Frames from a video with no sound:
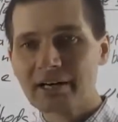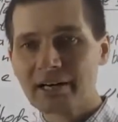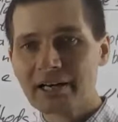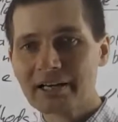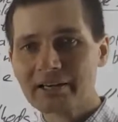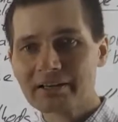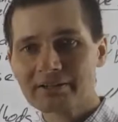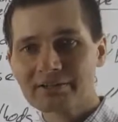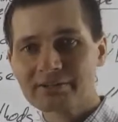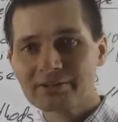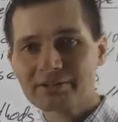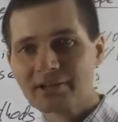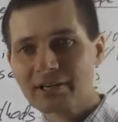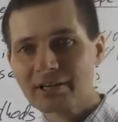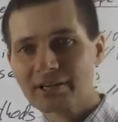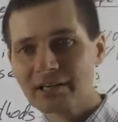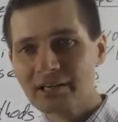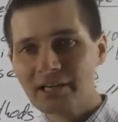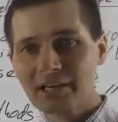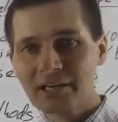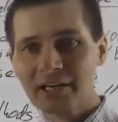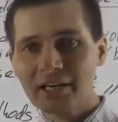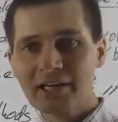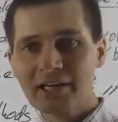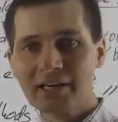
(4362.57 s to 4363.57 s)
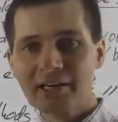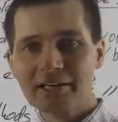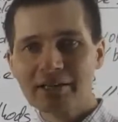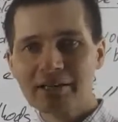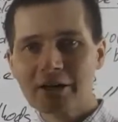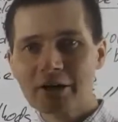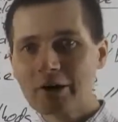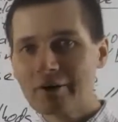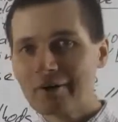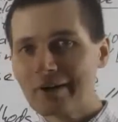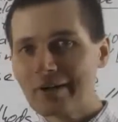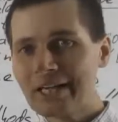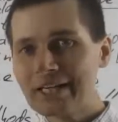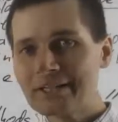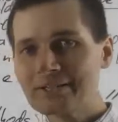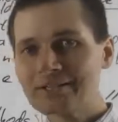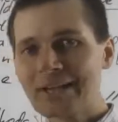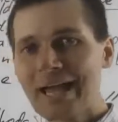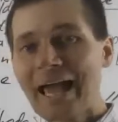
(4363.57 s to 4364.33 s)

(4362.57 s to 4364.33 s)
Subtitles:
I can say, is